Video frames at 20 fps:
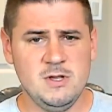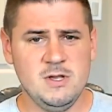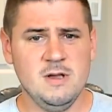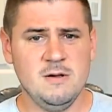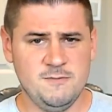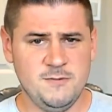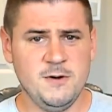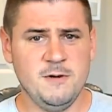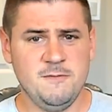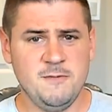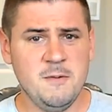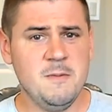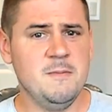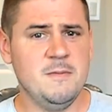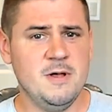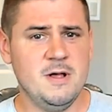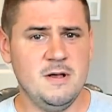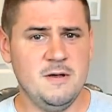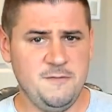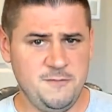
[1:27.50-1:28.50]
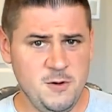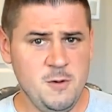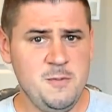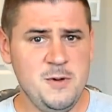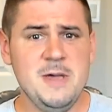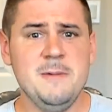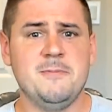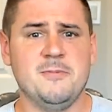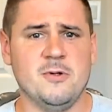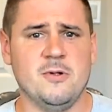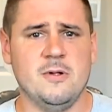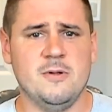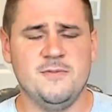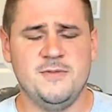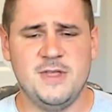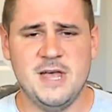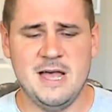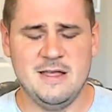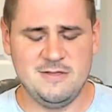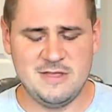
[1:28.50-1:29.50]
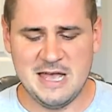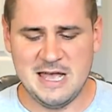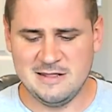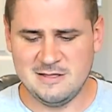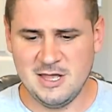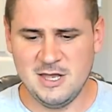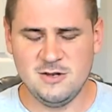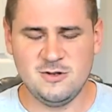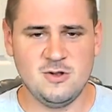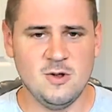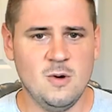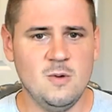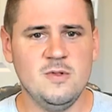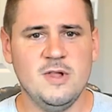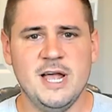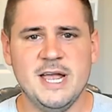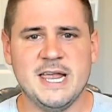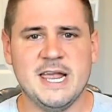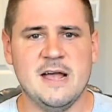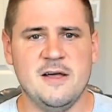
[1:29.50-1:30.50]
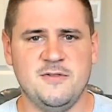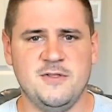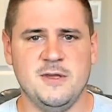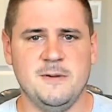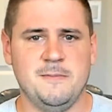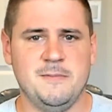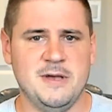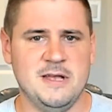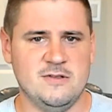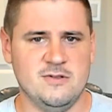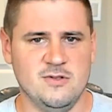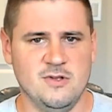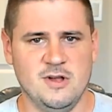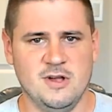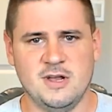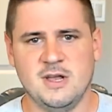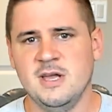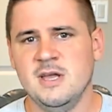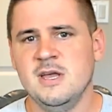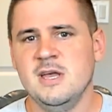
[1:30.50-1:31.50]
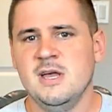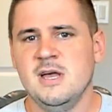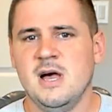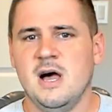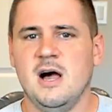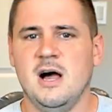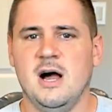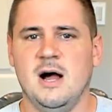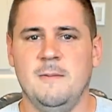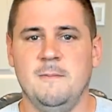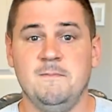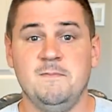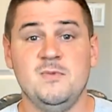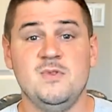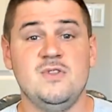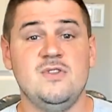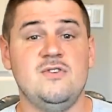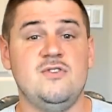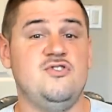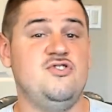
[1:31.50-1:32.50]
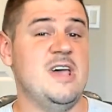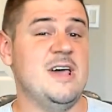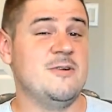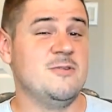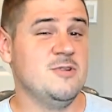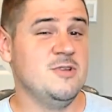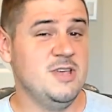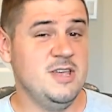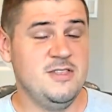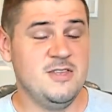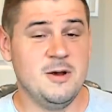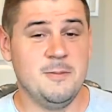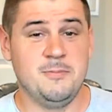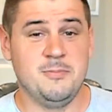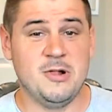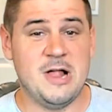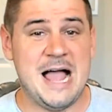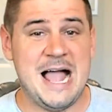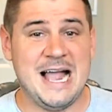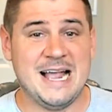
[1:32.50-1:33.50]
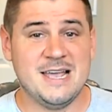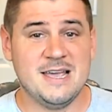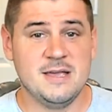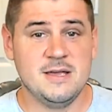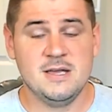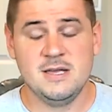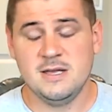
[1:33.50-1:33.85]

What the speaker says: from a few people that they don't like how ThinkPads look. Generally, they're black.